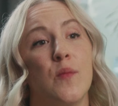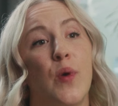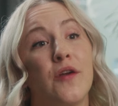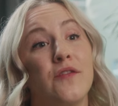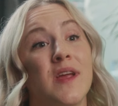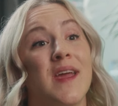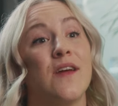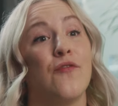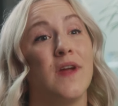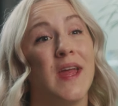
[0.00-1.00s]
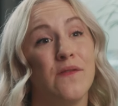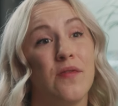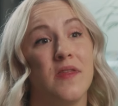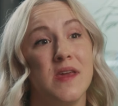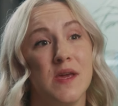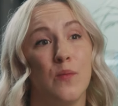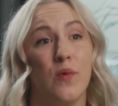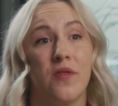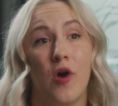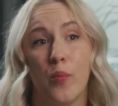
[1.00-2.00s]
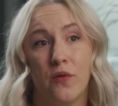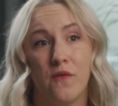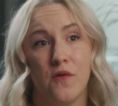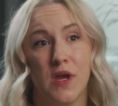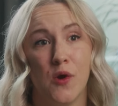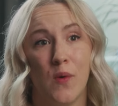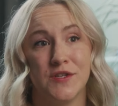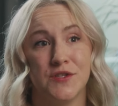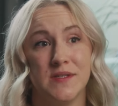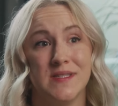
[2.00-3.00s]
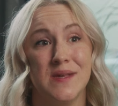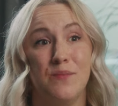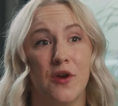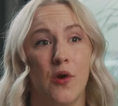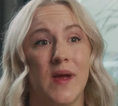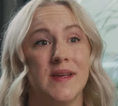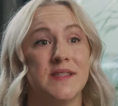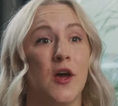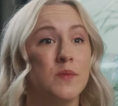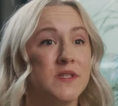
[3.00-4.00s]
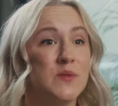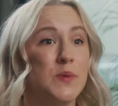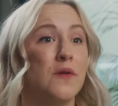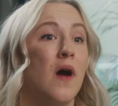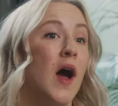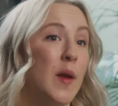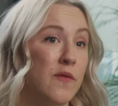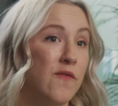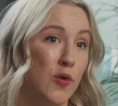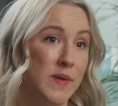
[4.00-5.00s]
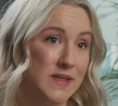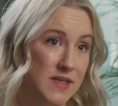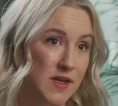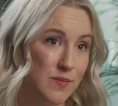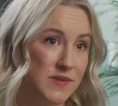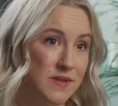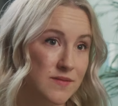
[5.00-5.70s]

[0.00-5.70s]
Partnering a creative theme with thought provoking questions in Miro has helped us build high performing teams.